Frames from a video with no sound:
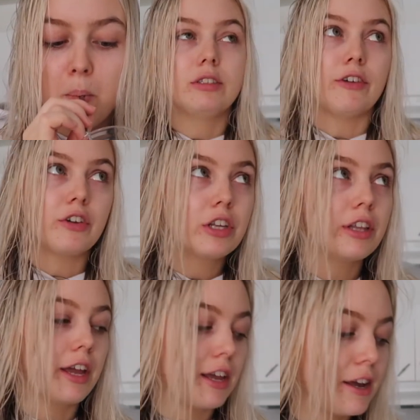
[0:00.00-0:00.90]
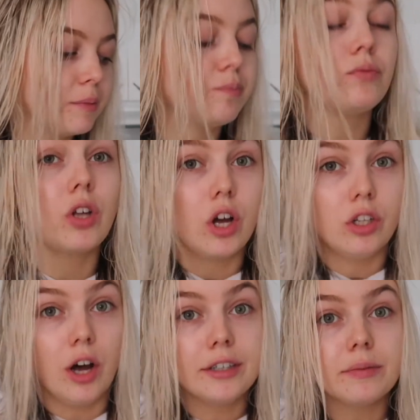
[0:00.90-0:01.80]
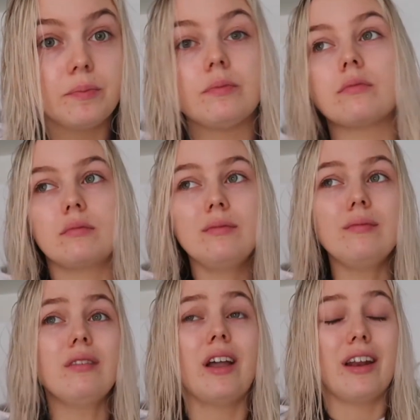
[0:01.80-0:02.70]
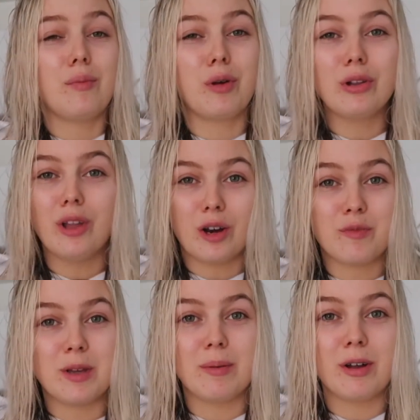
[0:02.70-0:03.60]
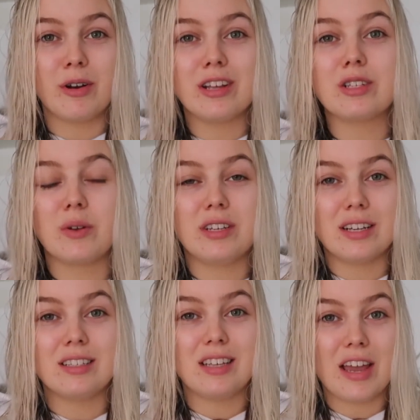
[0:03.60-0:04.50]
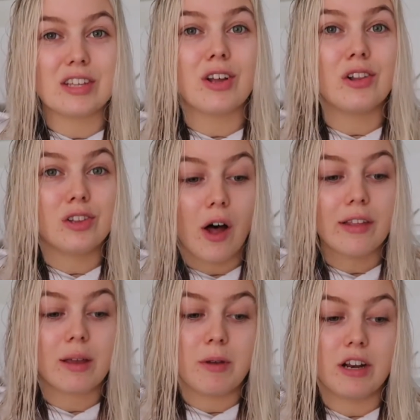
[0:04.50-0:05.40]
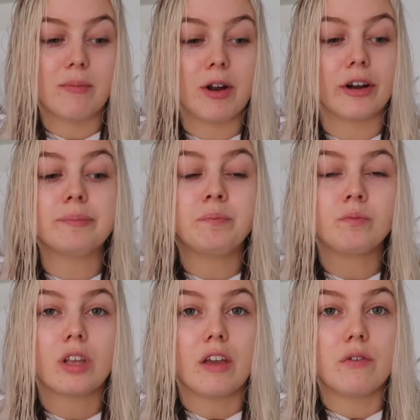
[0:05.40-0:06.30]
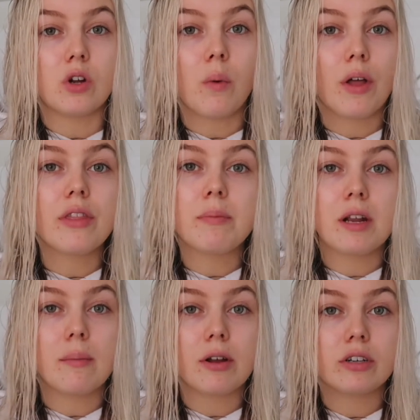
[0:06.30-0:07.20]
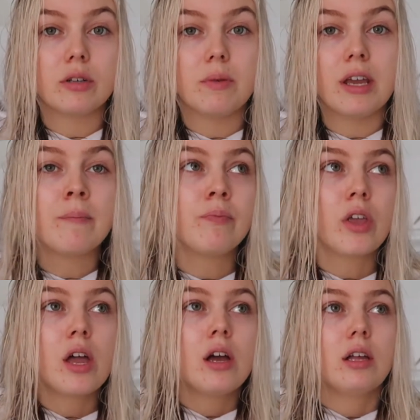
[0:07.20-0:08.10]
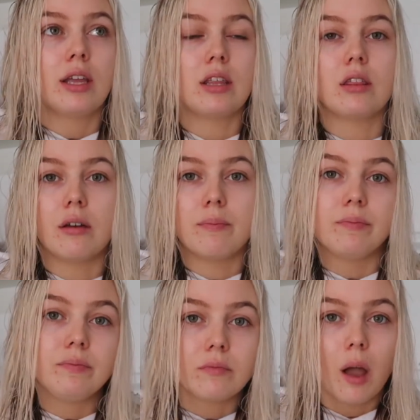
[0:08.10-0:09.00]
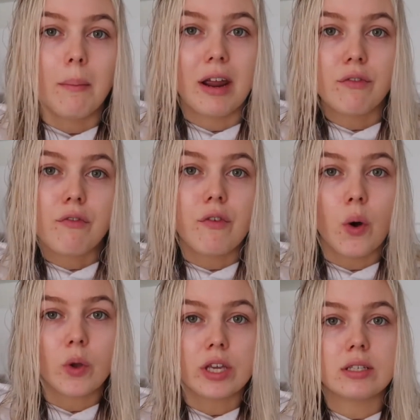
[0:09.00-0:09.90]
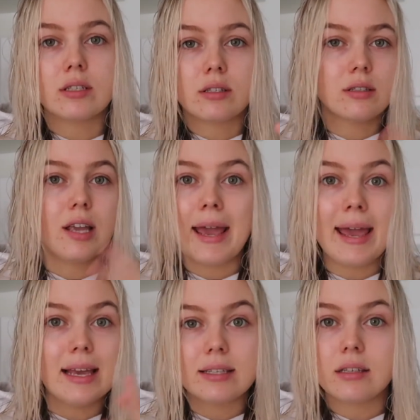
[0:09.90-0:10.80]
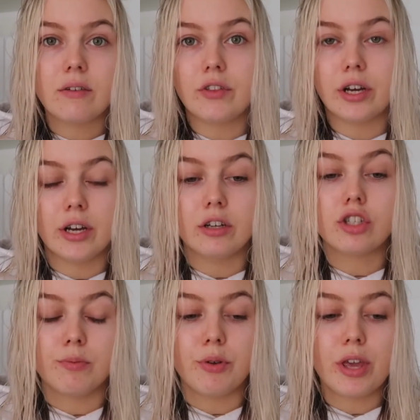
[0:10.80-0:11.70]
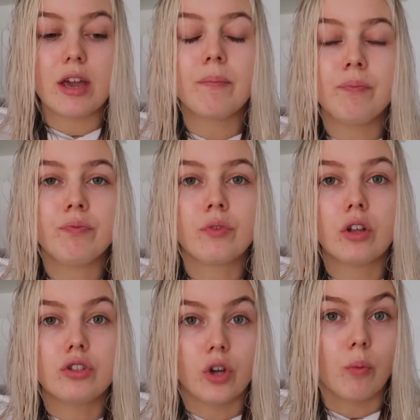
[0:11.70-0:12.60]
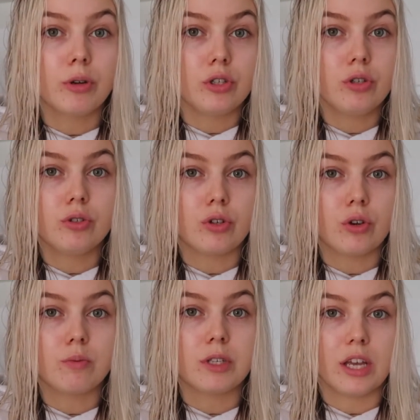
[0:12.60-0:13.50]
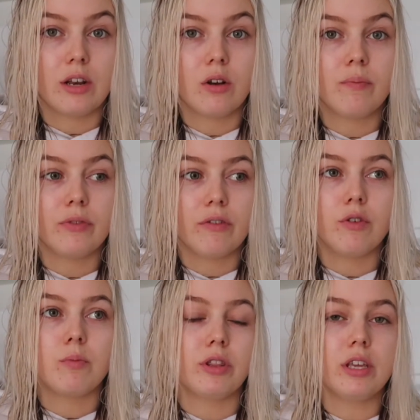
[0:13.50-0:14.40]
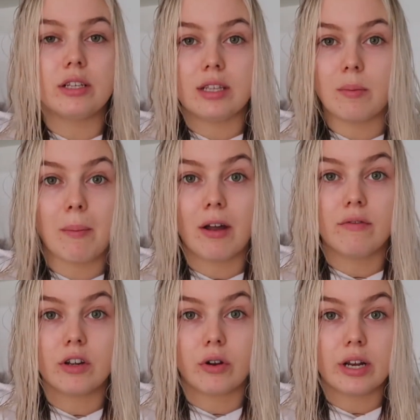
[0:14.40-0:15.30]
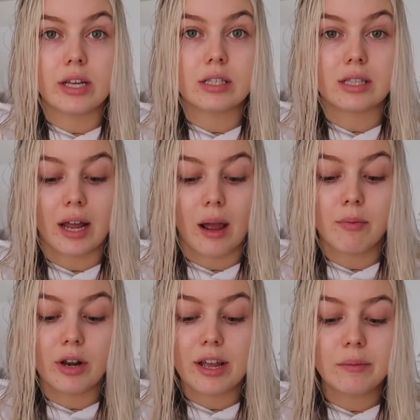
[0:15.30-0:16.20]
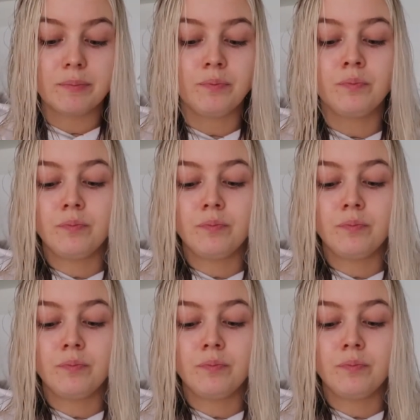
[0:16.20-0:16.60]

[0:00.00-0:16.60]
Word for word: definitely like it a lot and I put a lot of peanut butter in it so it does taste a lot like peanut butter. If you don't want the peanut butter to be like the main focus taste of the smoothie, don't put two scoops in if you put the same amount of ingredients that I put in.